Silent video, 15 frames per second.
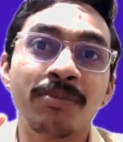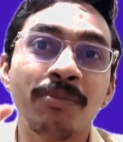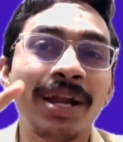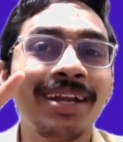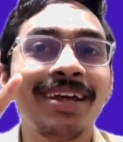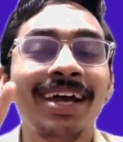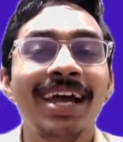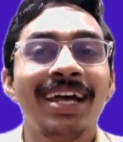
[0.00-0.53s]

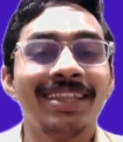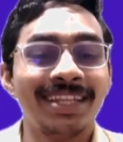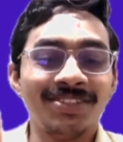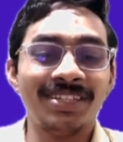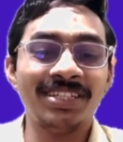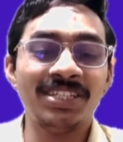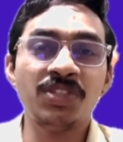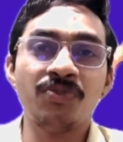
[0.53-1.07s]
But
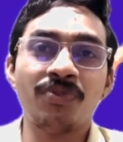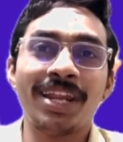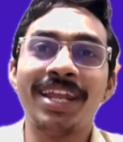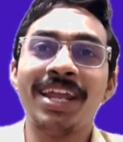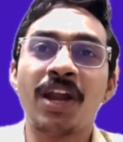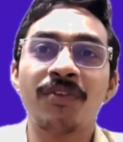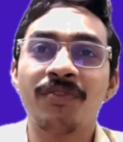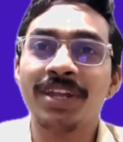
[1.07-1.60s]
this is very
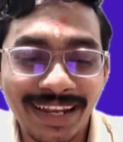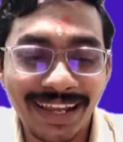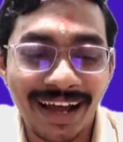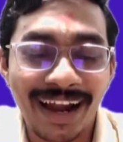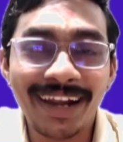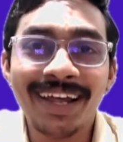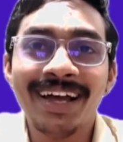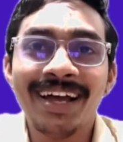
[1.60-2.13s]
hard, very
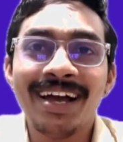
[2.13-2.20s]
hard.